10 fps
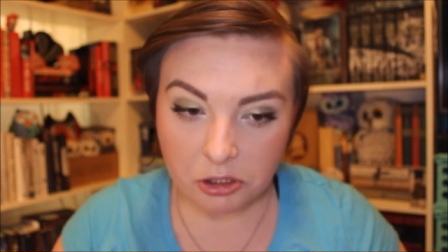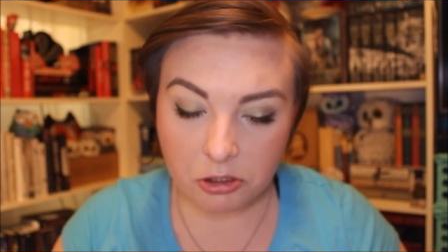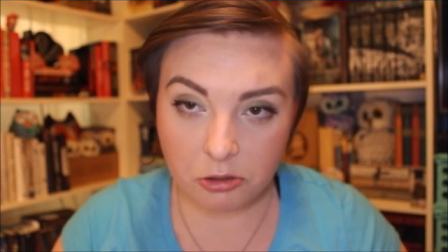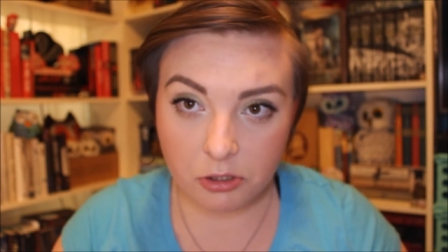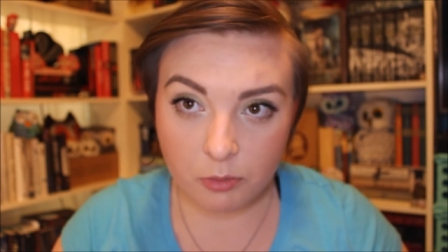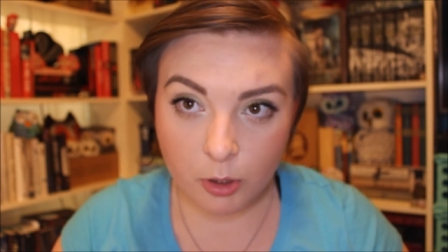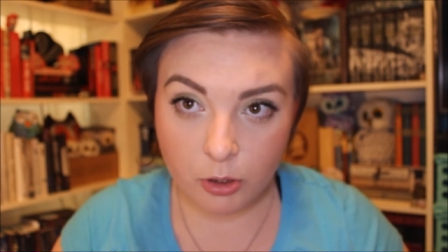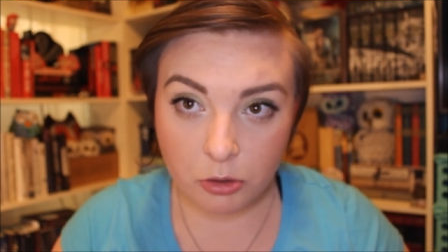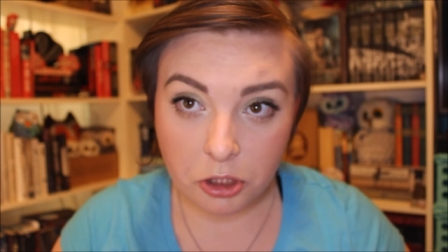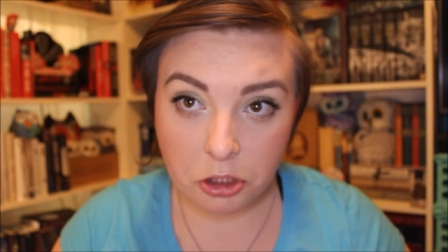still
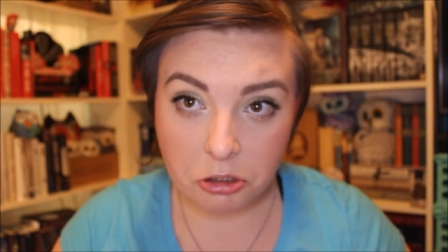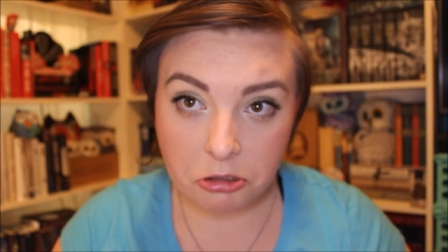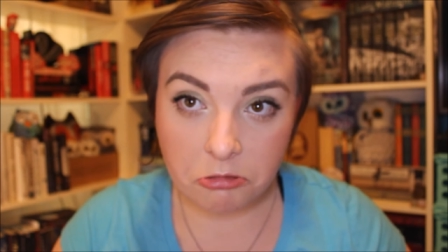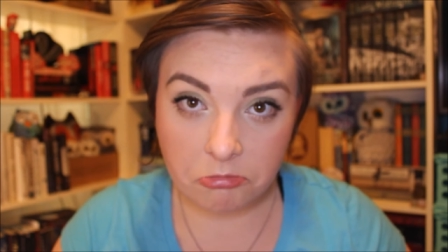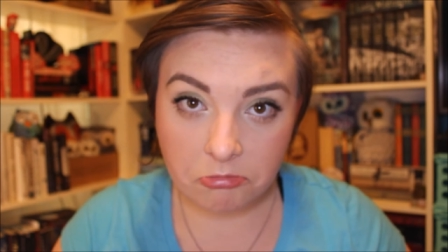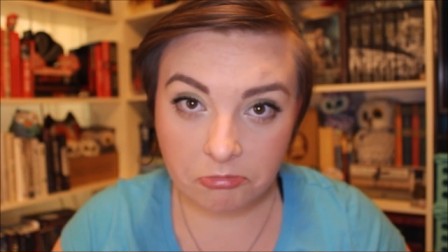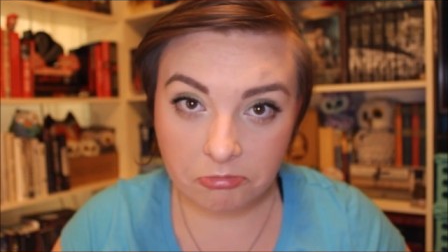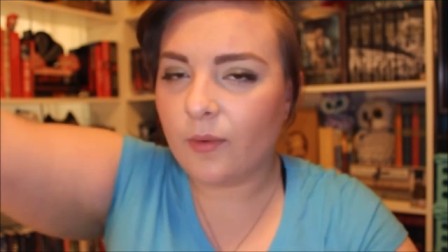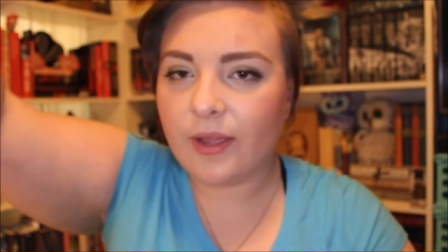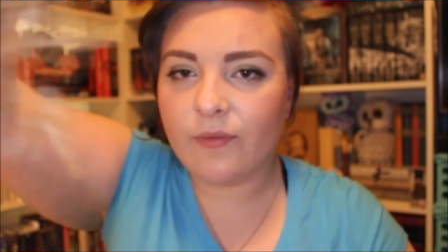smells really good.
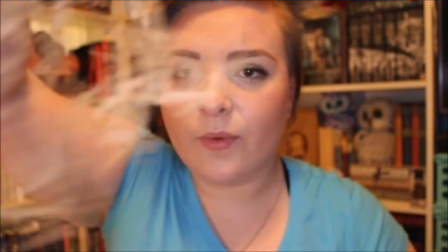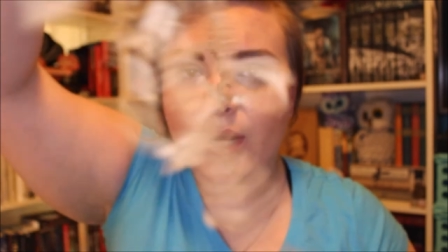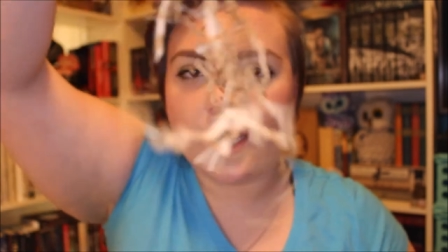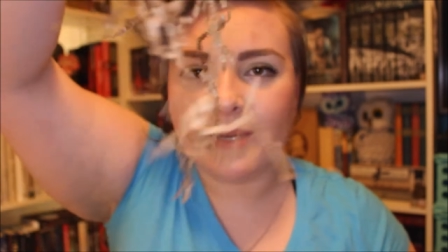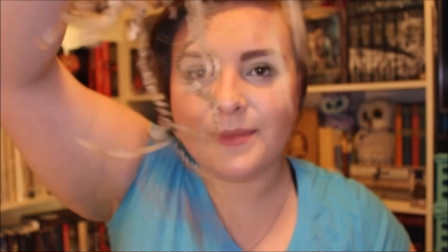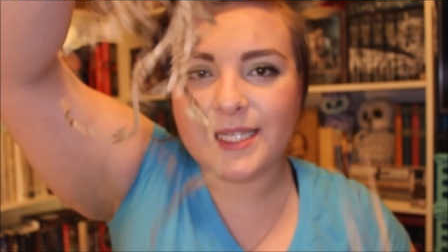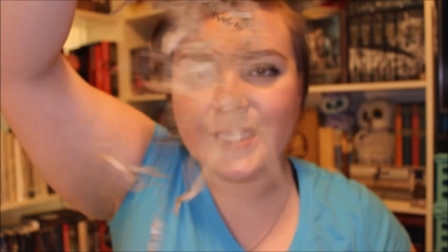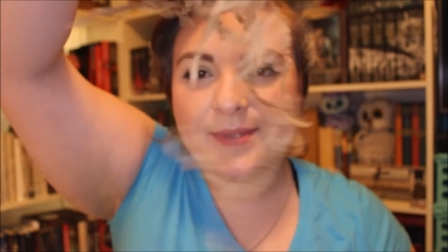we have worms.